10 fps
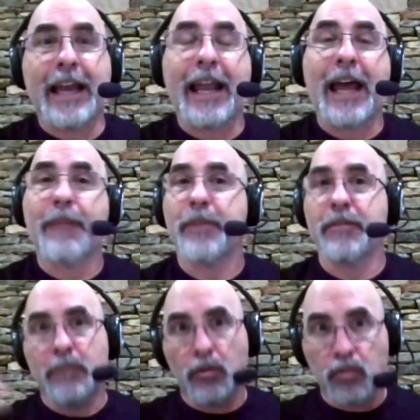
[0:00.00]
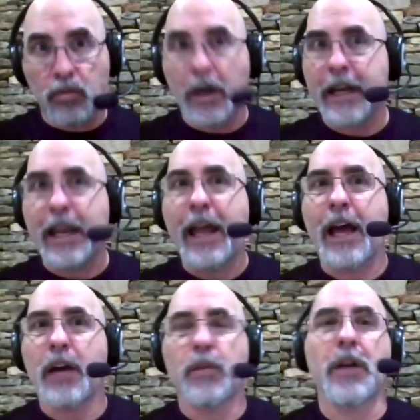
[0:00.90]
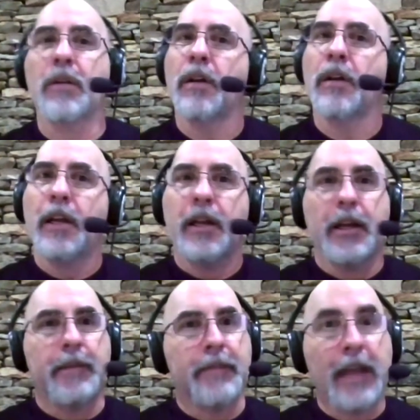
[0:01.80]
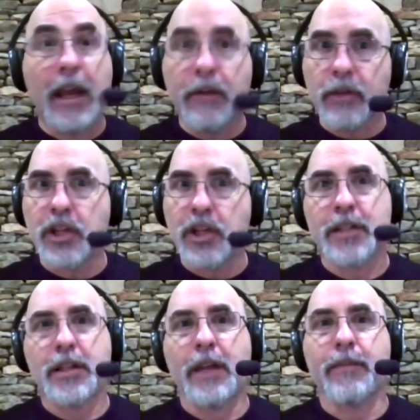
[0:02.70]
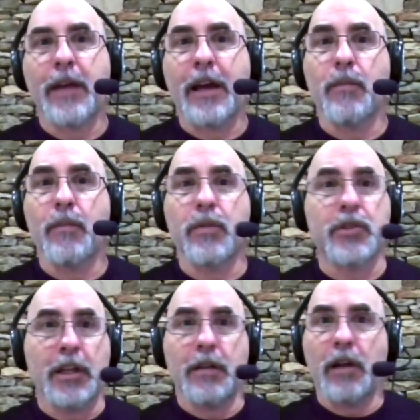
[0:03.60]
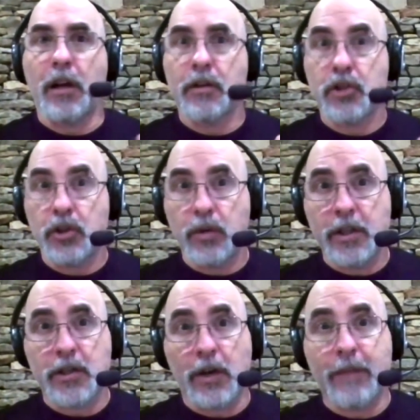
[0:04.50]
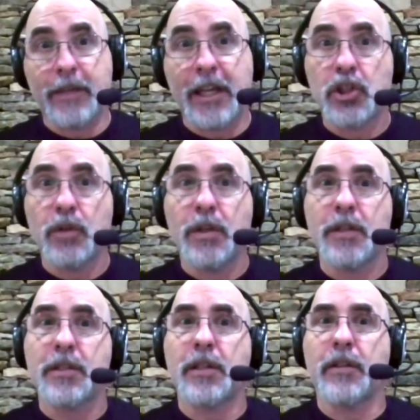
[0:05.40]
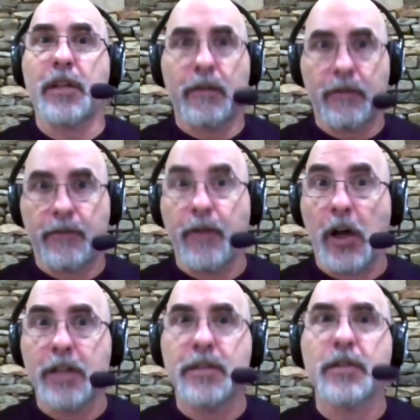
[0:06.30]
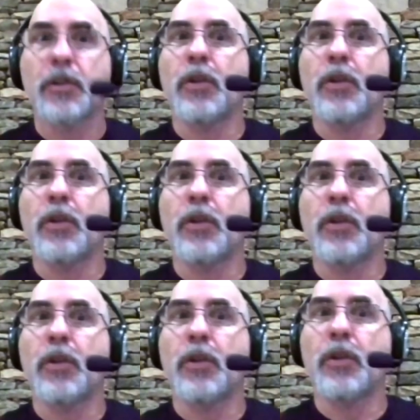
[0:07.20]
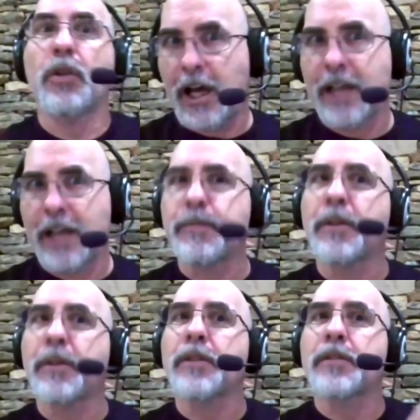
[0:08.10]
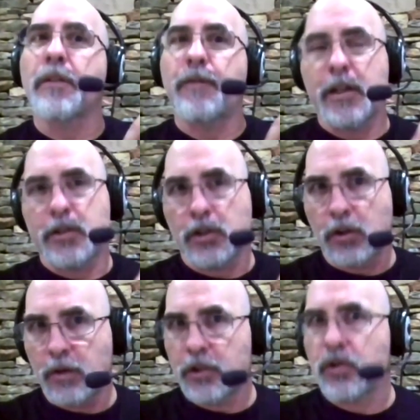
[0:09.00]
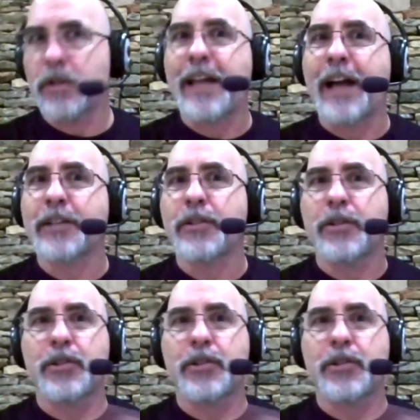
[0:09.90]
happen right now, where every chance that I'm, I, we're seeing our students our MBA students, their funds are going towards the hospitals, their funds are going towards doctors,